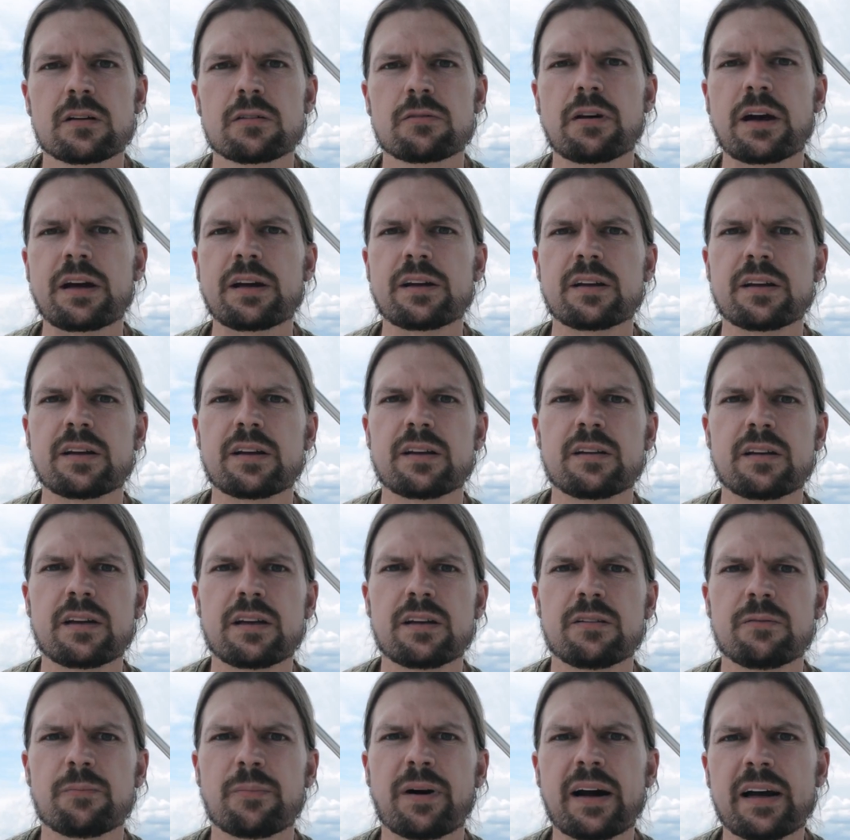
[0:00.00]
Right? And,
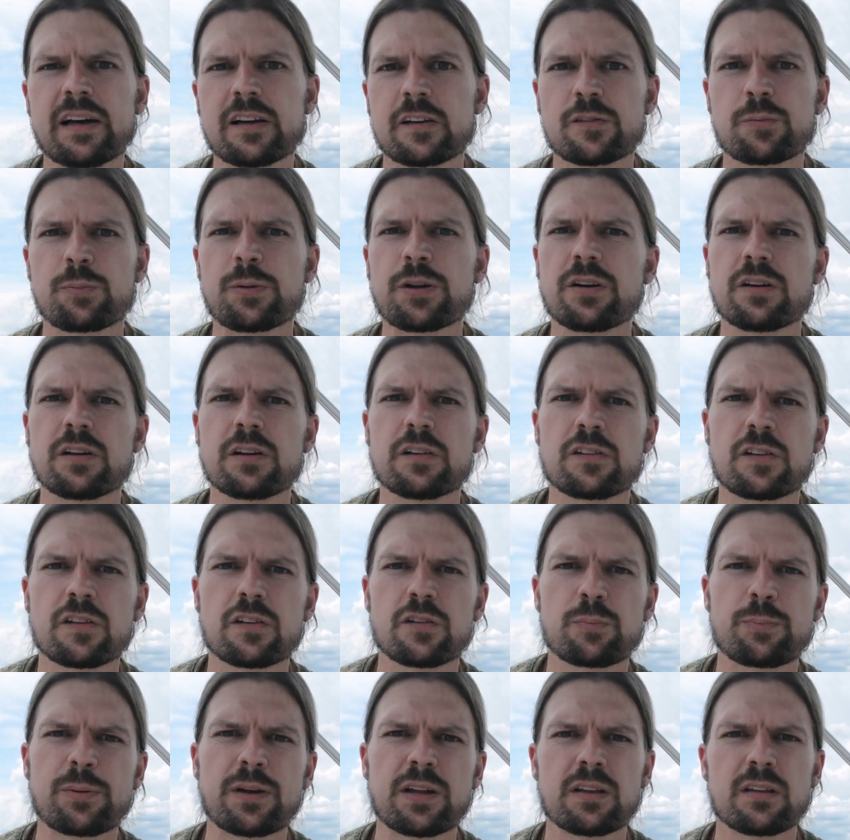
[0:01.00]
and my experience
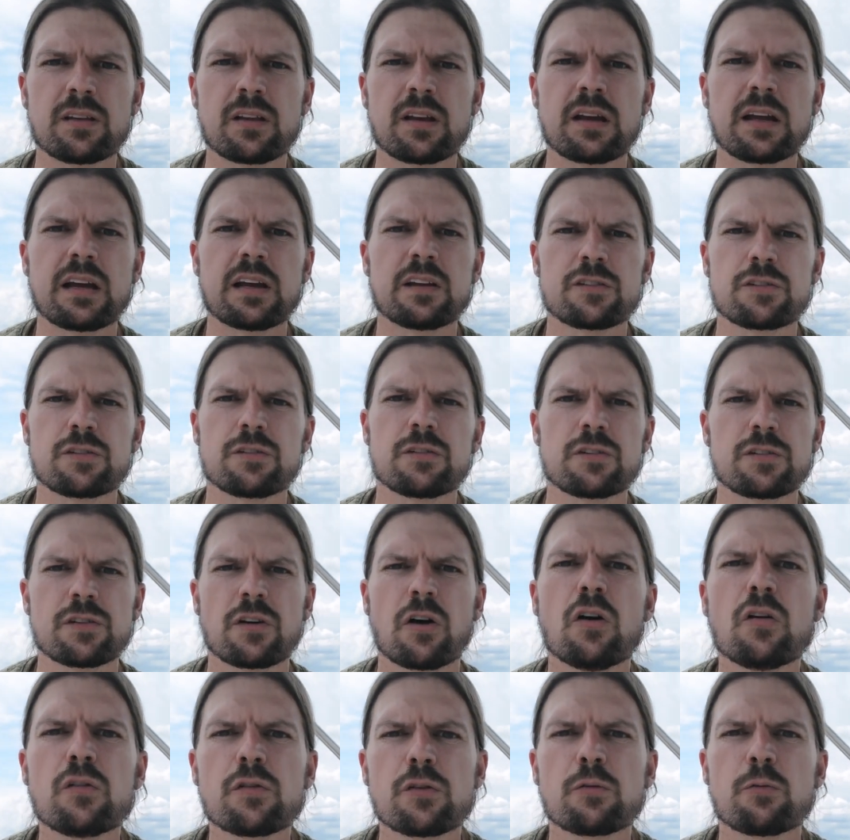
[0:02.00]
has been the answer is
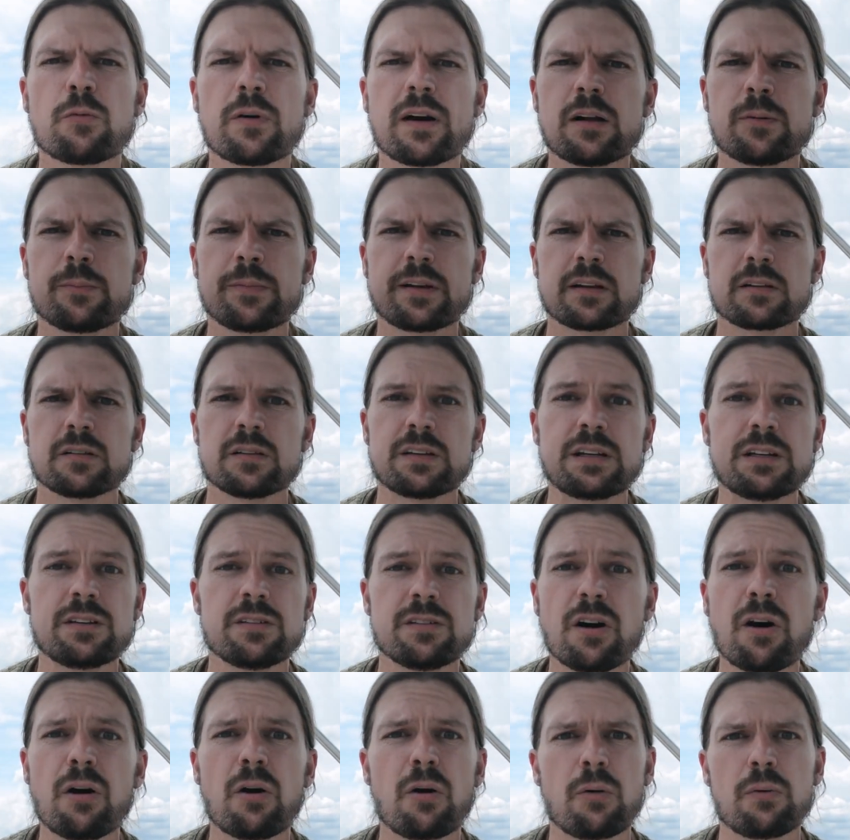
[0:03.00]
overwhelmingly
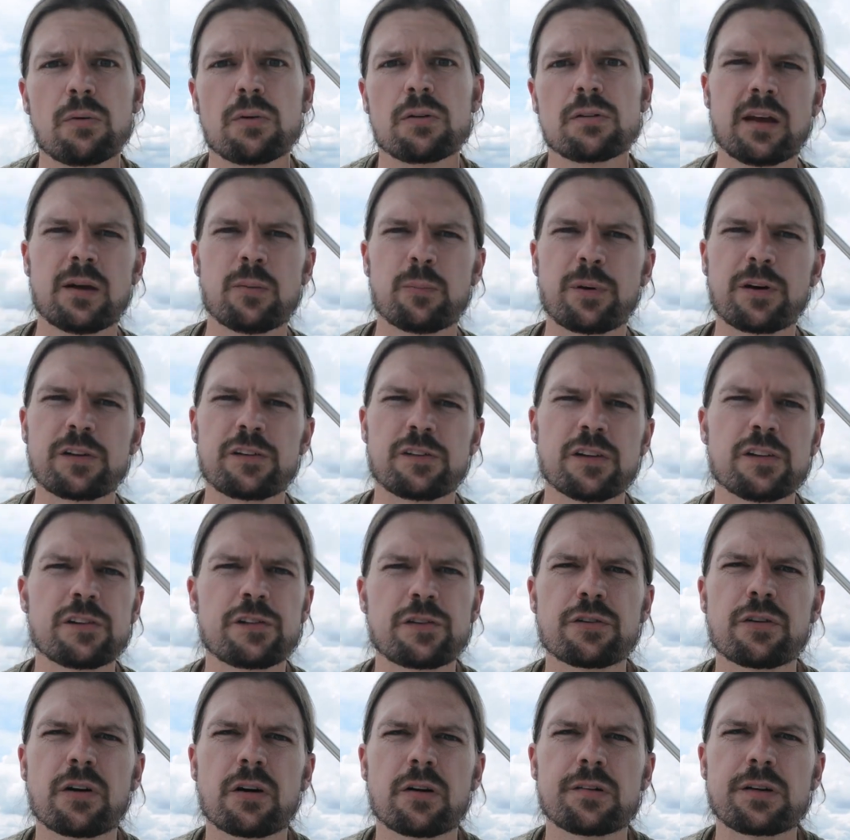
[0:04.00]
no. But since
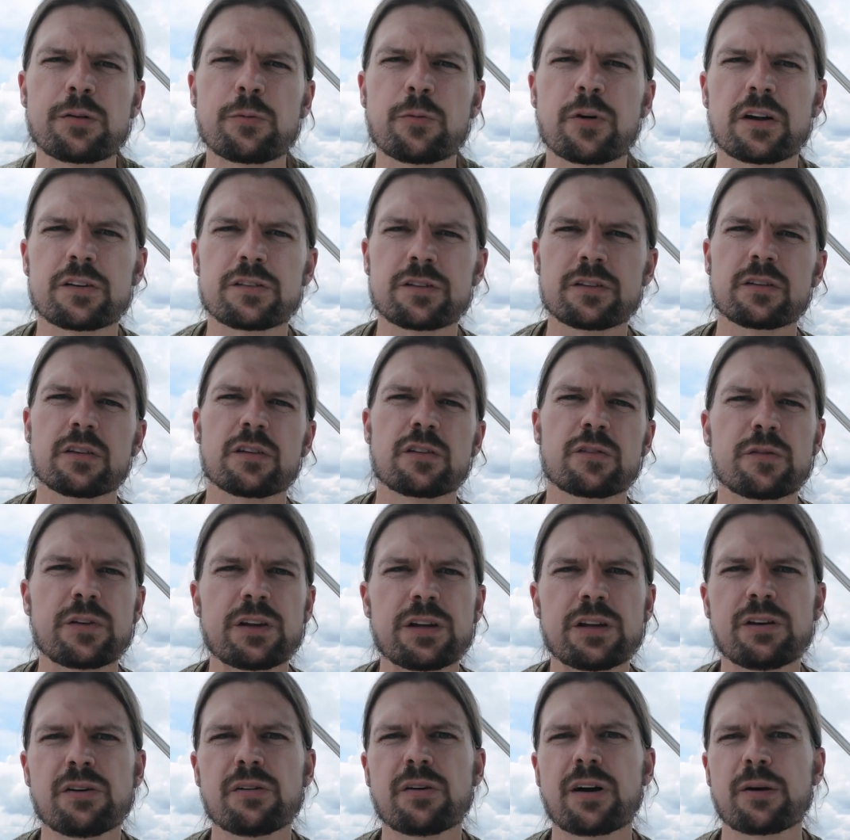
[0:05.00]
you're already watching this
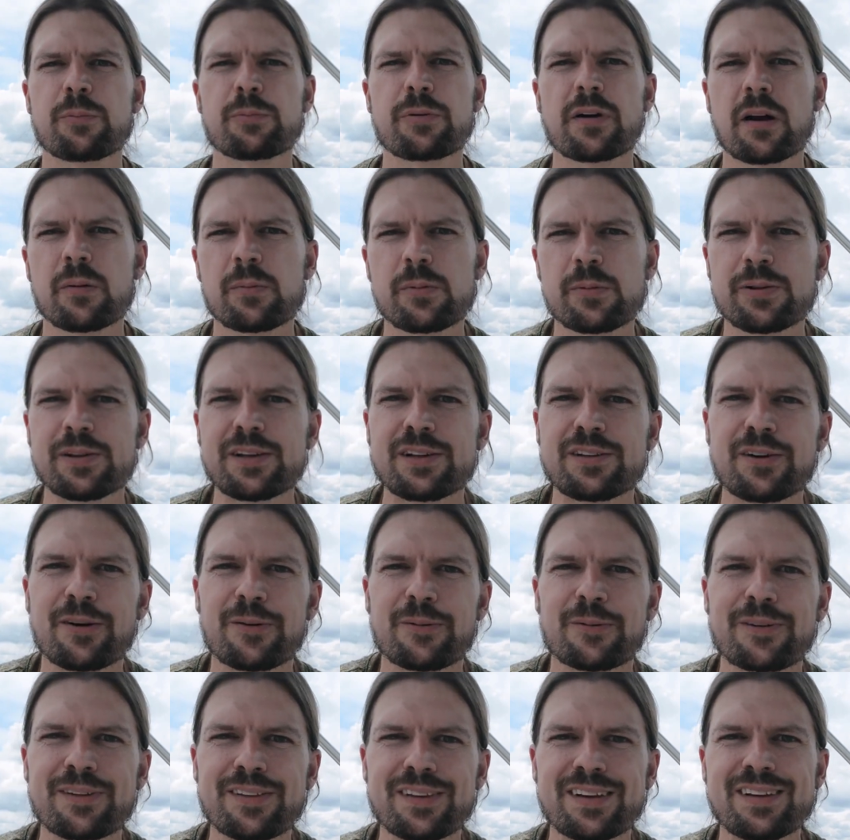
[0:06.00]
video, I probably
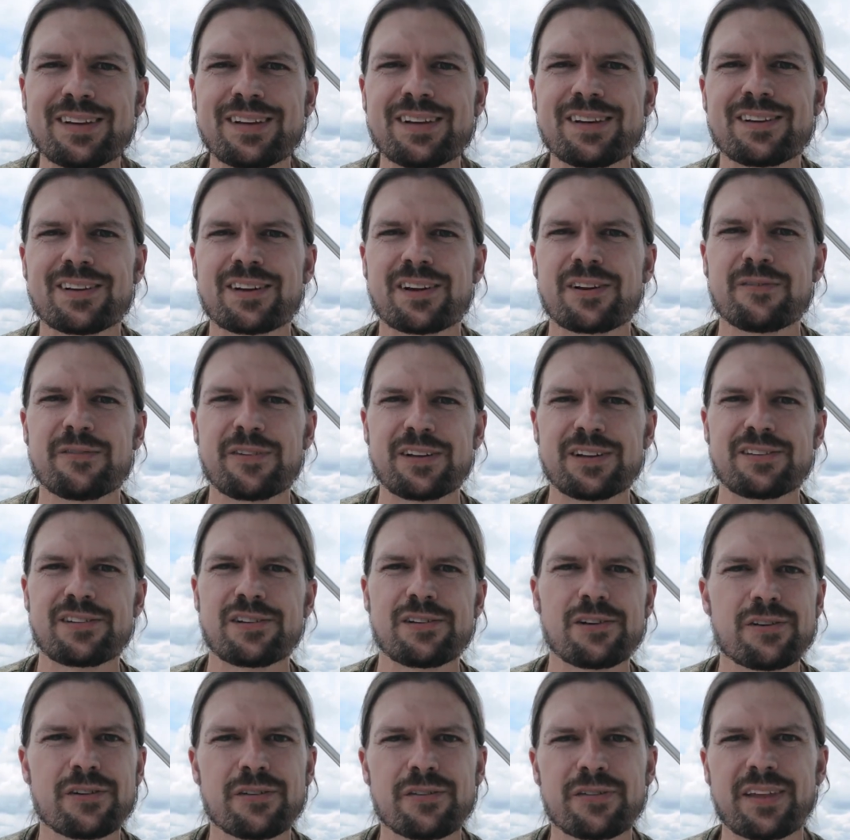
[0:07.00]
don't really need to convince
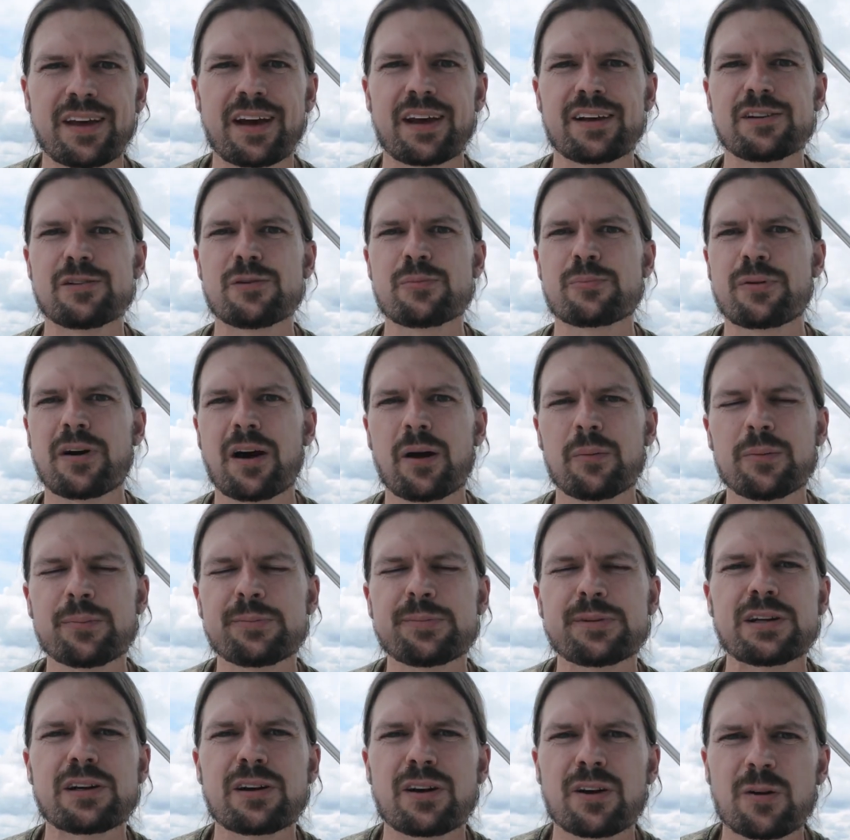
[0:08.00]
you of that. You
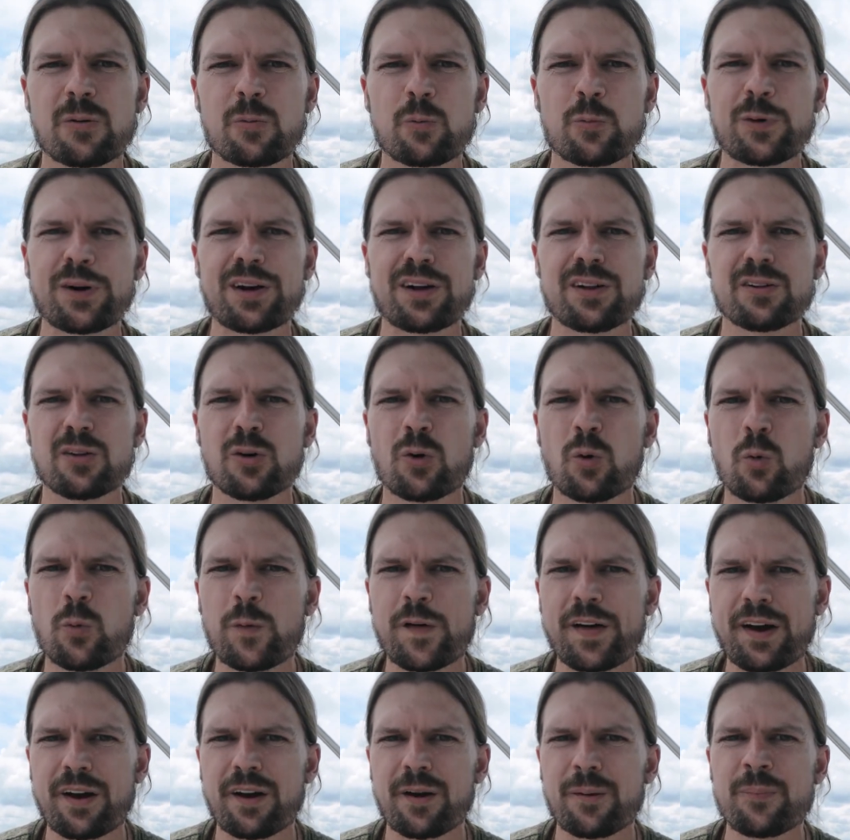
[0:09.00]
probably are well
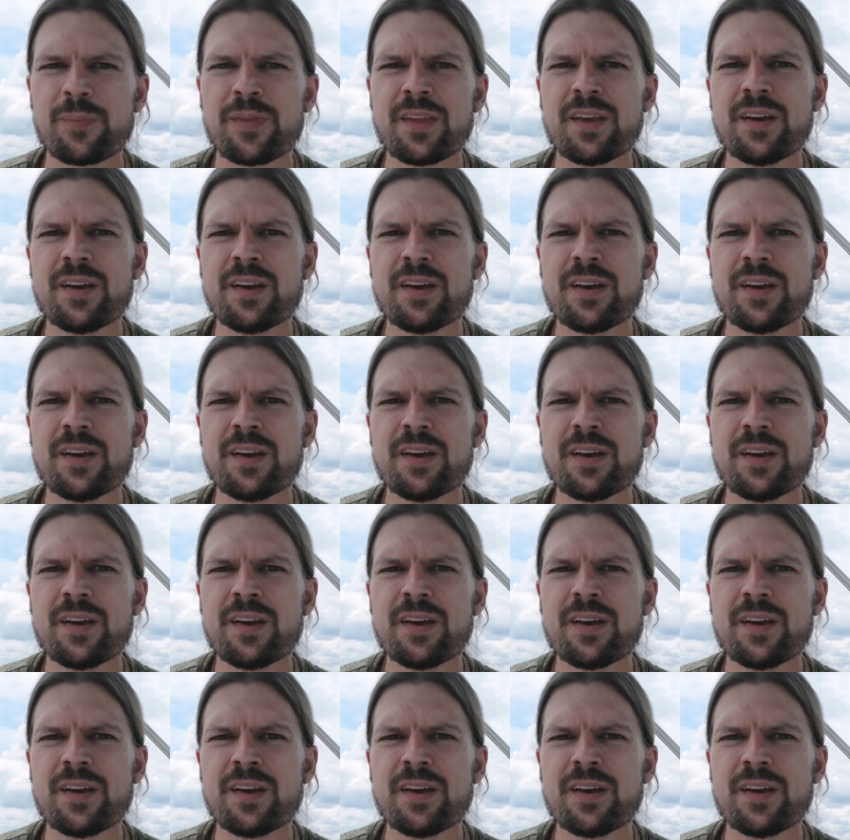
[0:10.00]
aware.